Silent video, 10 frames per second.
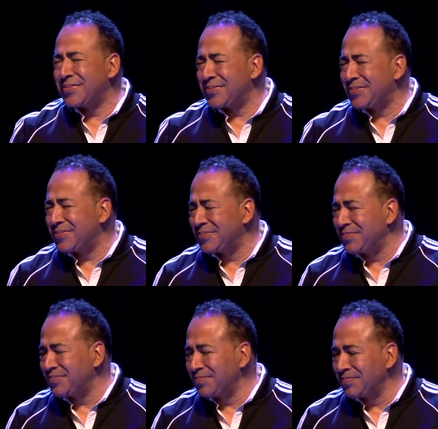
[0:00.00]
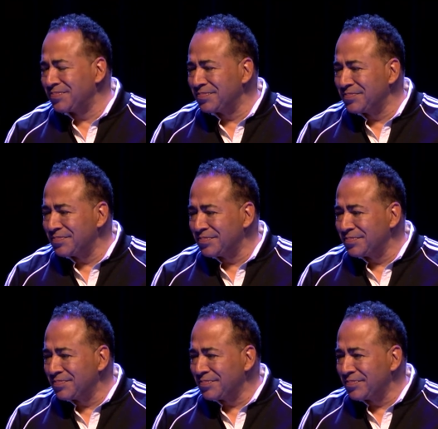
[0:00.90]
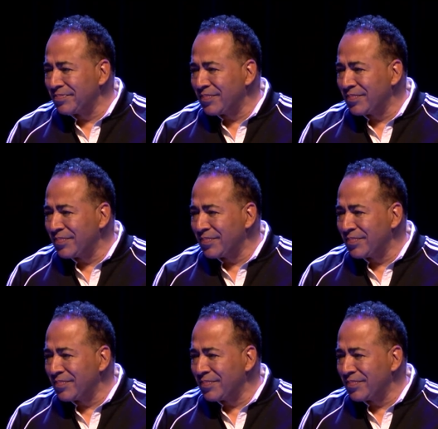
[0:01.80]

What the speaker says: Nothing is said.